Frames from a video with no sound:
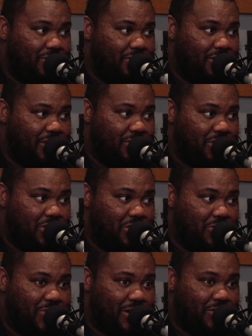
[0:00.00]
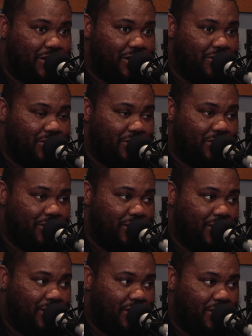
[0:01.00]
Gina Carano character
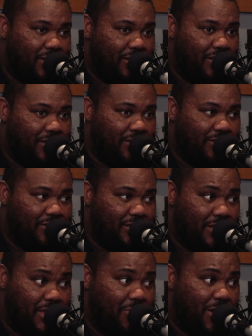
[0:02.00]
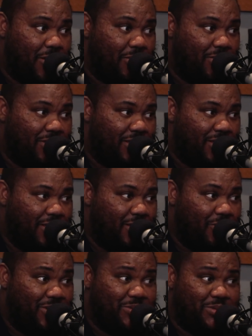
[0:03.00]
took him out.
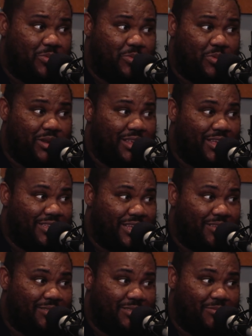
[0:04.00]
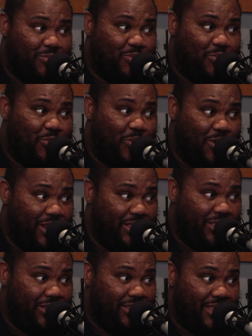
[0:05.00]
Which was because I was really
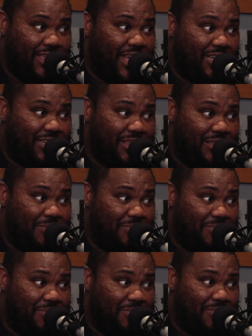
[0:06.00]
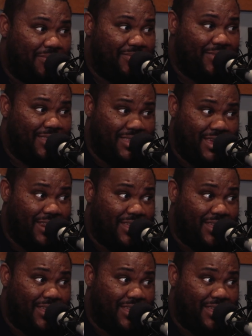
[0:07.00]
thought that he actually did it.